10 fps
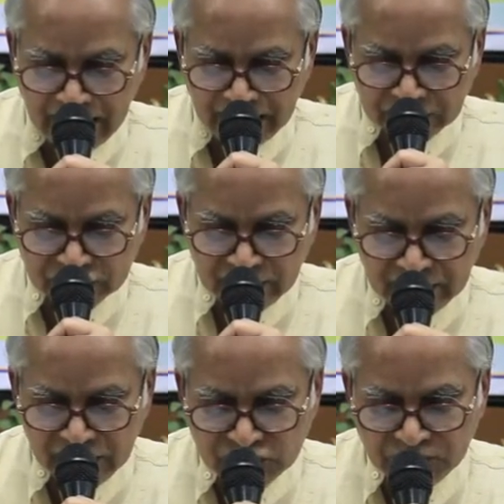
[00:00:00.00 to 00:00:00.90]
and the
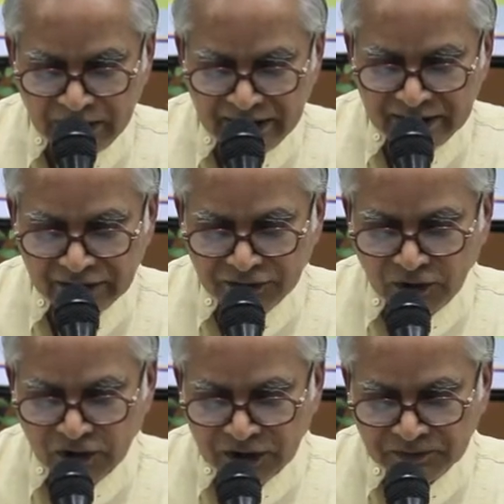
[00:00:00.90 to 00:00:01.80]
Chinese Media
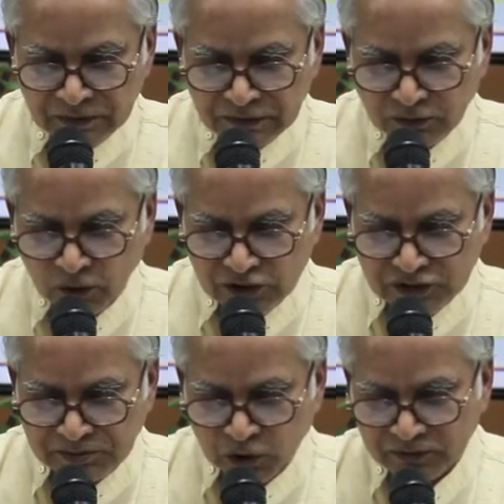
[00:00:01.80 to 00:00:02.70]
Forum
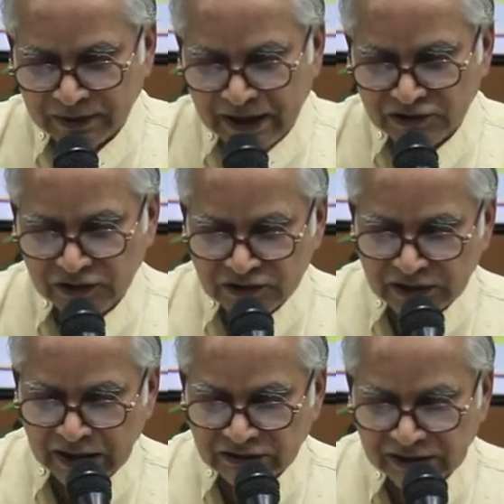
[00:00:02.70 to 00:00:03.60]
votes Pope
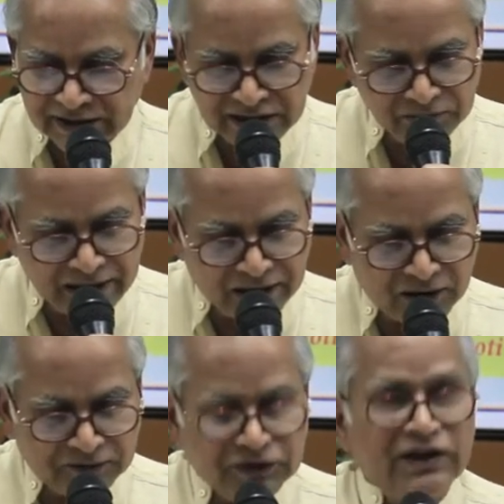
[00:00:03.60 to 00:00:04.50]
Francis as the key
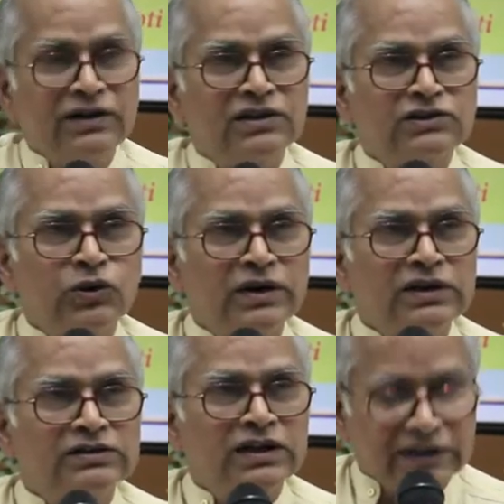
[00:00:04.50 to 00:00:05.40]
man of the year
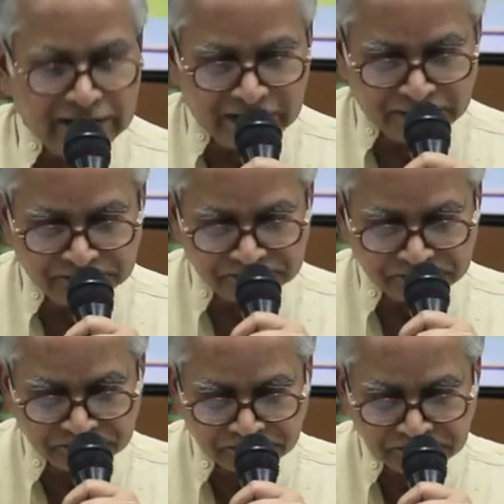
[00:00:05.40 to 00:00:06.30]
2013.
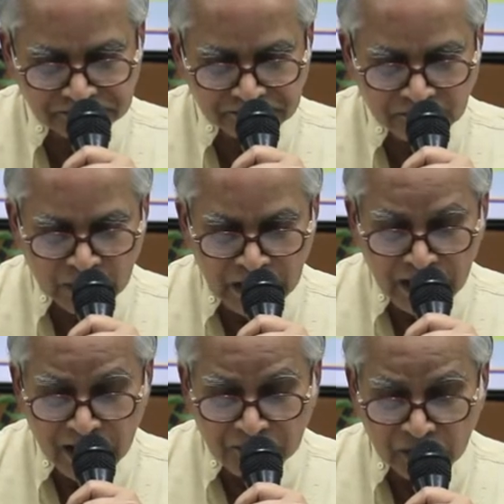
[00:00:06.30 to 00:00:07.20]

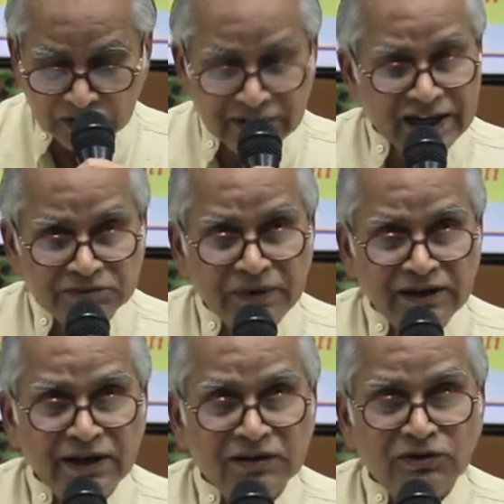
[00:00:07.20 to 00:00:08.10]
Because he has
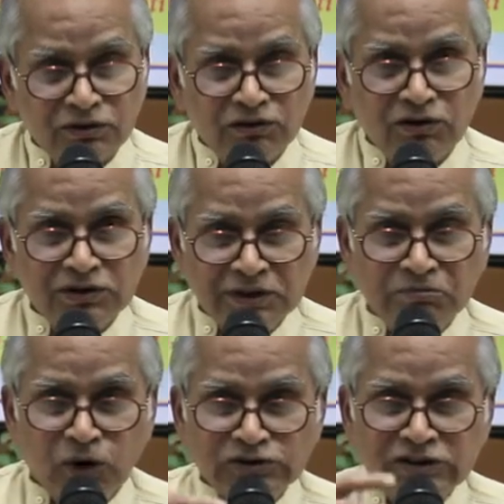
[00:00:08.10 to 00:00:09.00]
been in all the
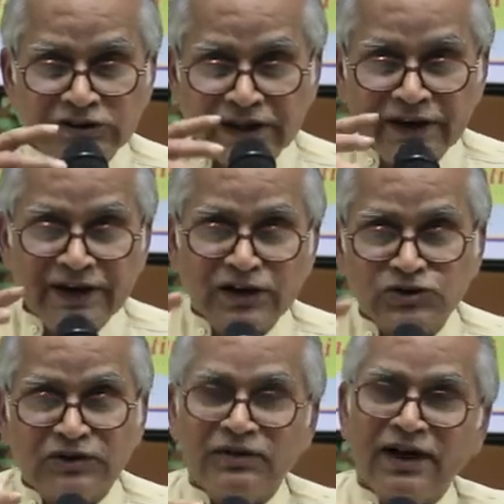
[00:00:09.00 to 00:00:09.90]
important
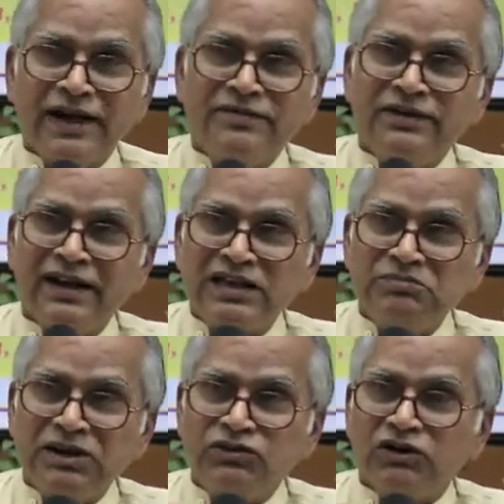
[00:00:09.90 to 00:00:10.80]
areas of life, he
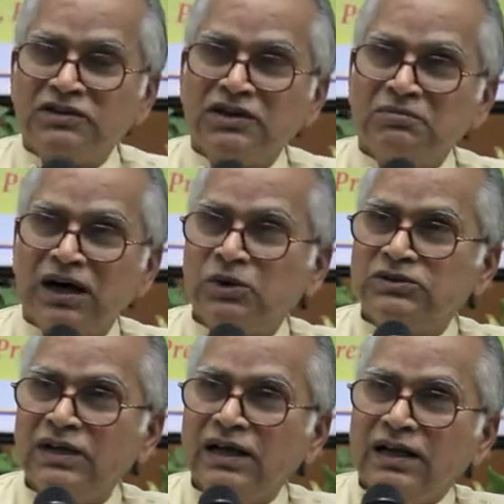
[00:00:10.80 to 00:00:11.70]
has been talking
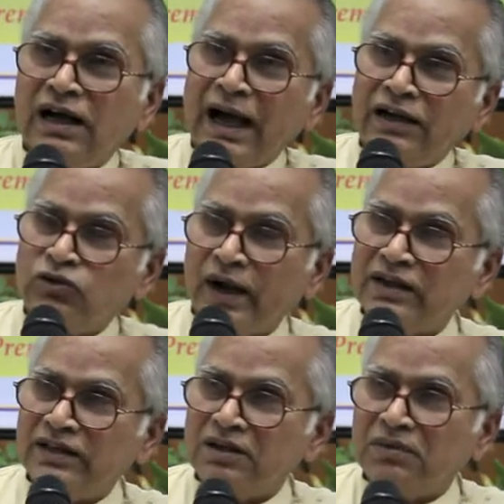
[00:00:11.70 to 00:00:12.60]
about and
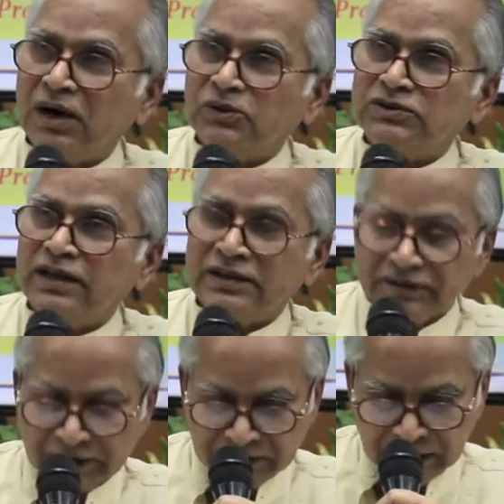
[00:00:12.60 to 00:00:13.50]
writing about in
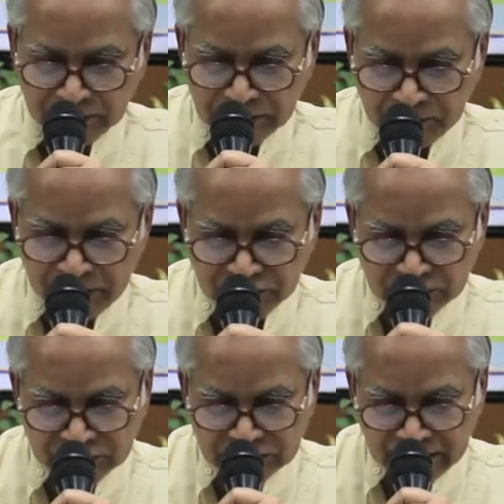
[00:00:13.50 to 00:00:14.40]
different
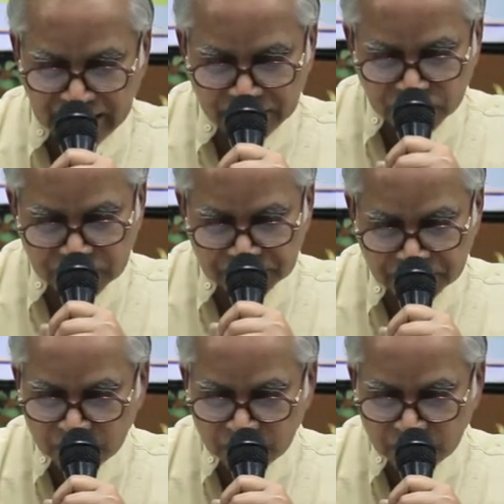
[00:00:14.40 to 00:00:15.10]
places and times.